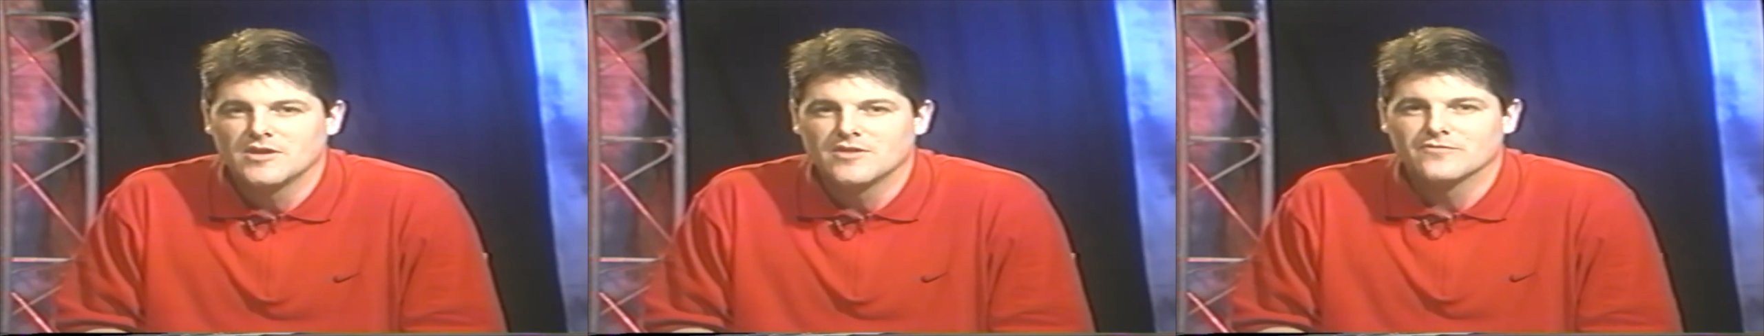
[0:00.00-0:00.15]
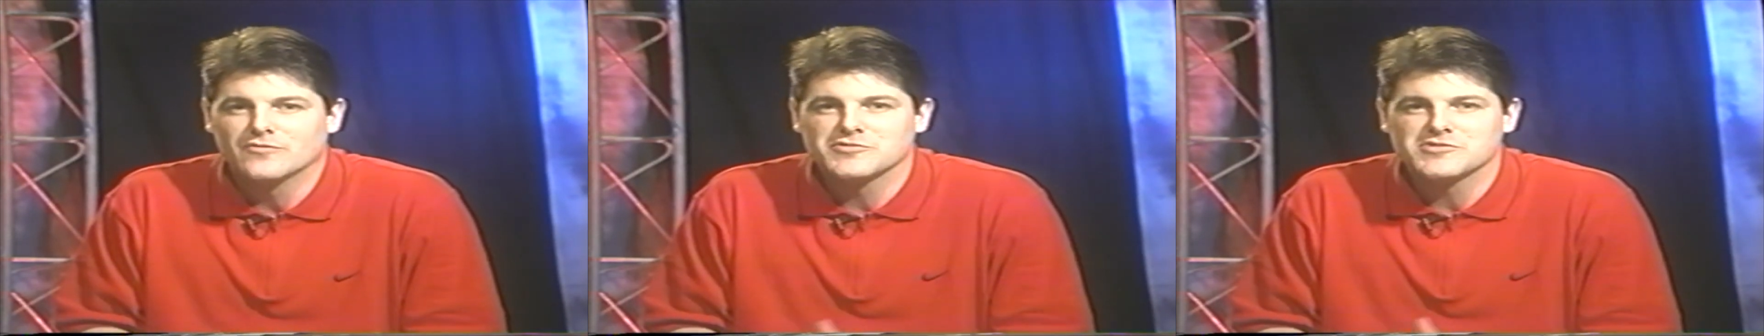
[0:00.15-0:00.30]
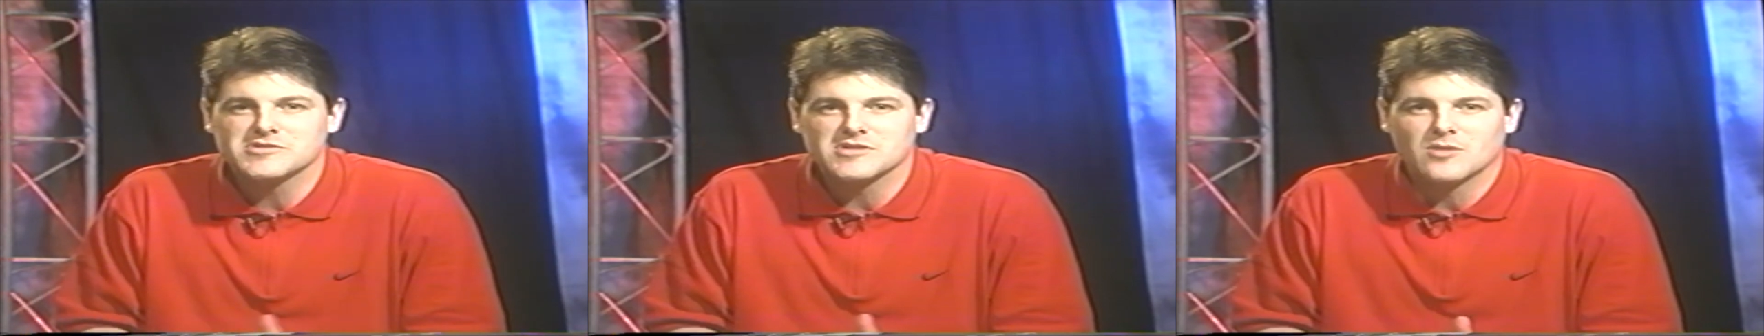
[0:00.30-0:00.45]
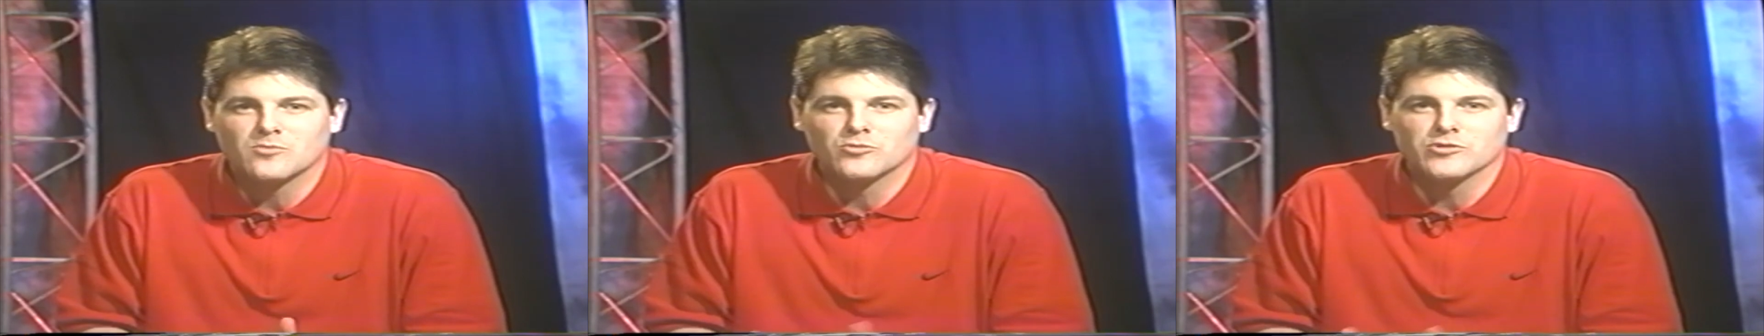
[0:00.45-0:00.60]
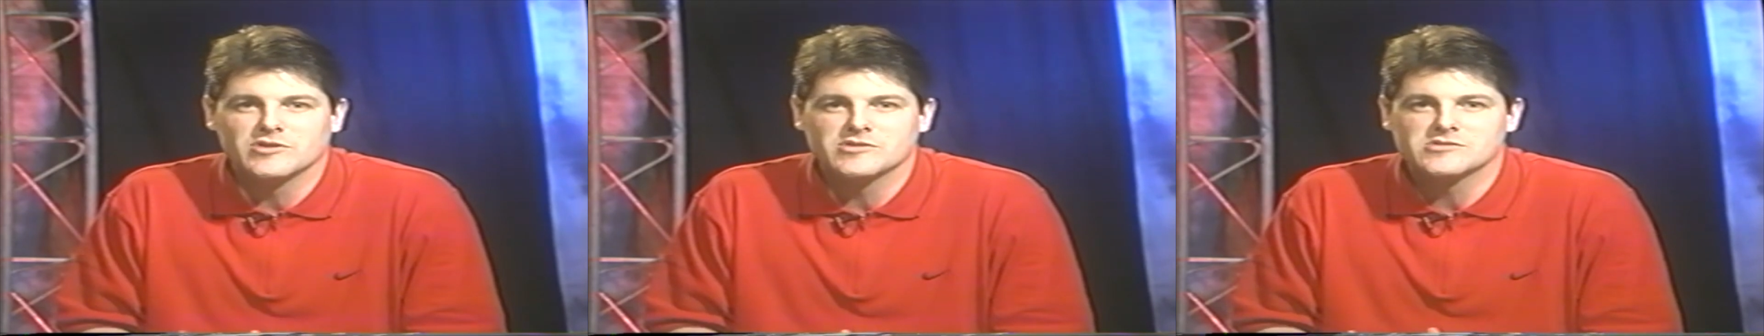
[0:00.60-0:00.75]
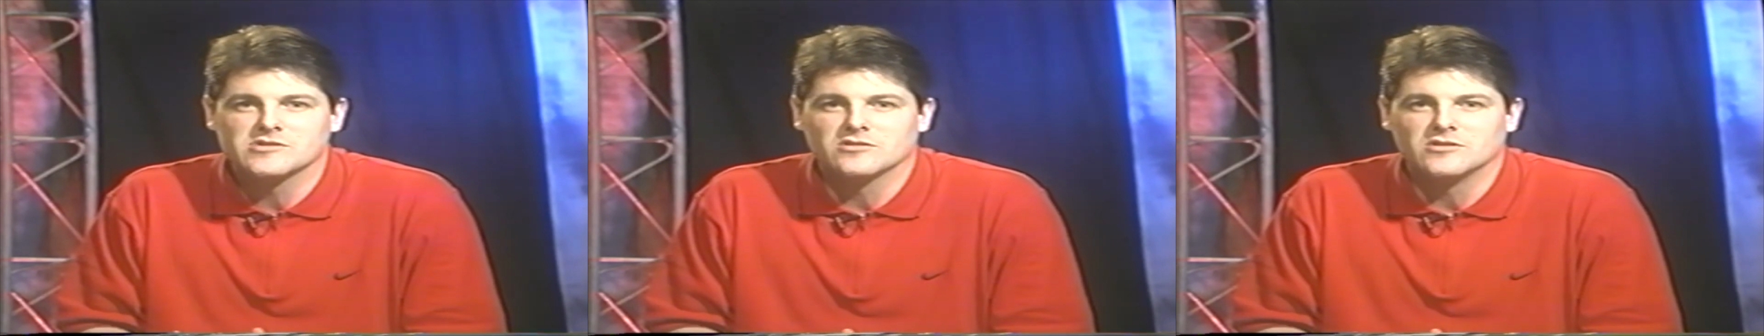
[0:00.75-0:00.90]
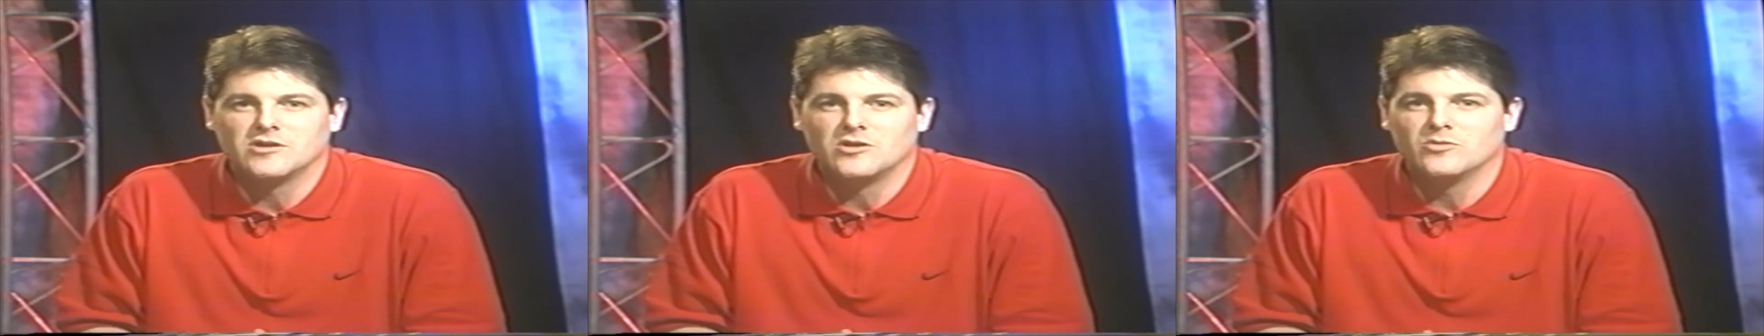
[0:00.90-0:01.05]
For some
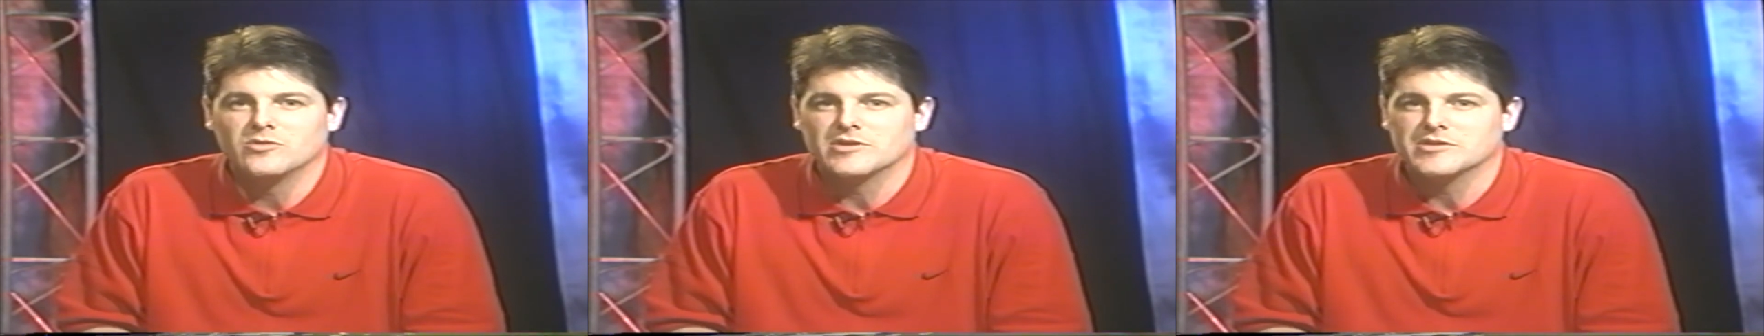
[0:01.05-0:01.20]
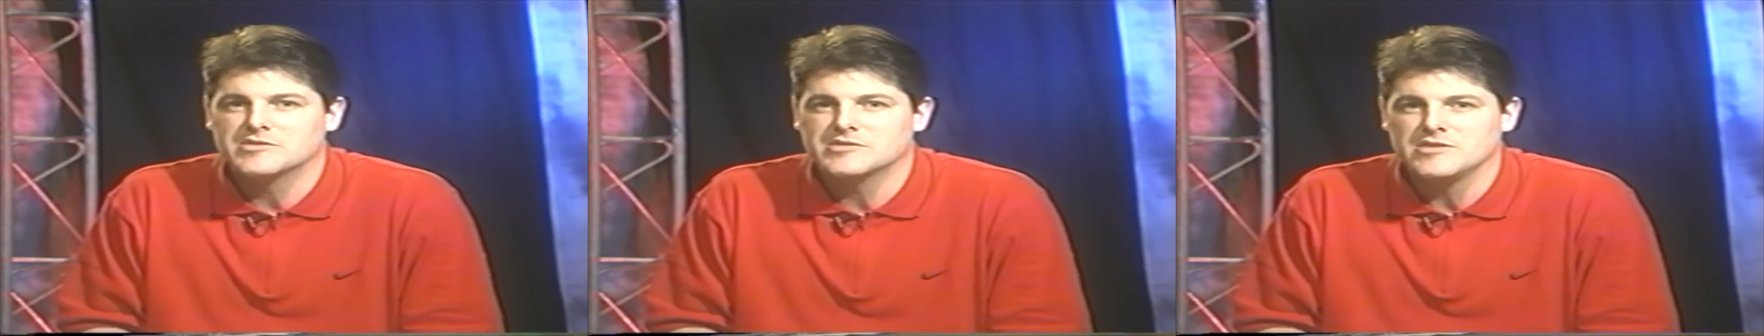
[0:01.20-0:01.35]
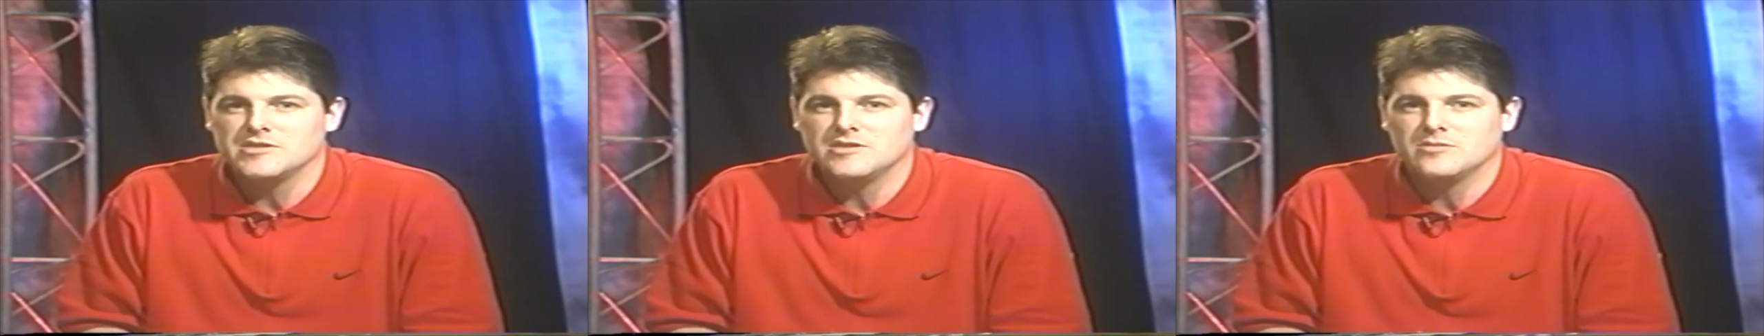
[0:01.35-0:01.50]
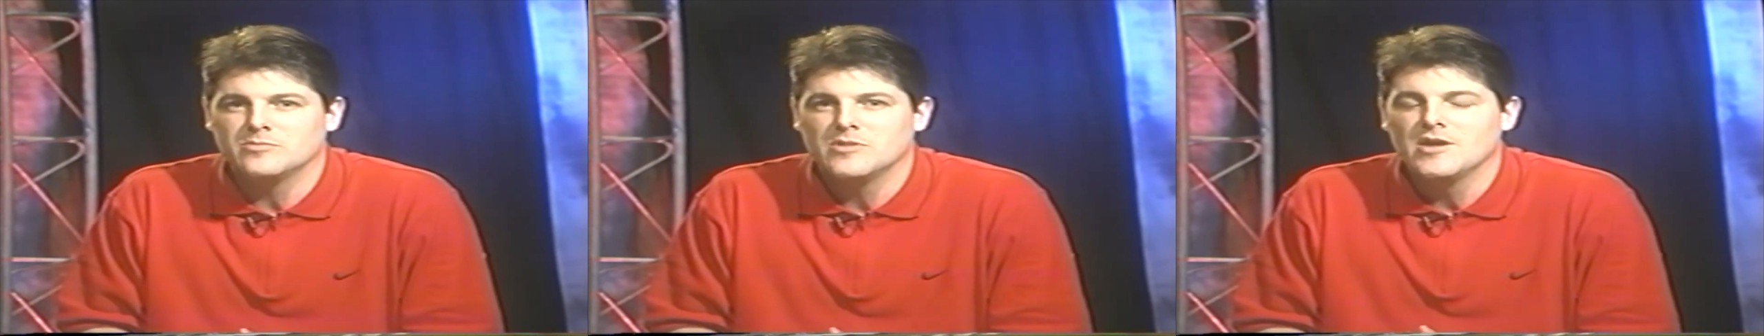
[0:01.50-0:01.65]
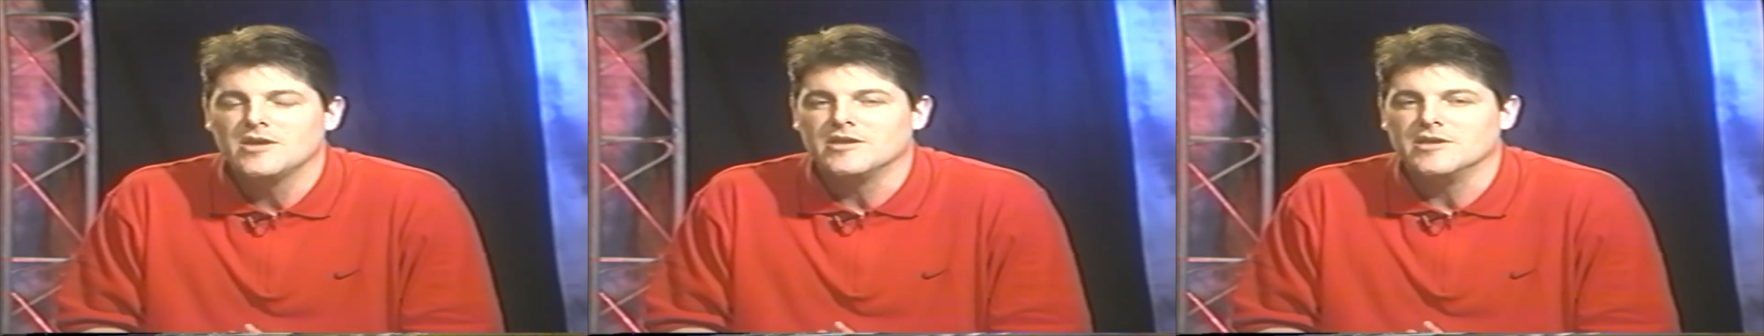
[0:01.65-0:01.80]
reason, though, when a team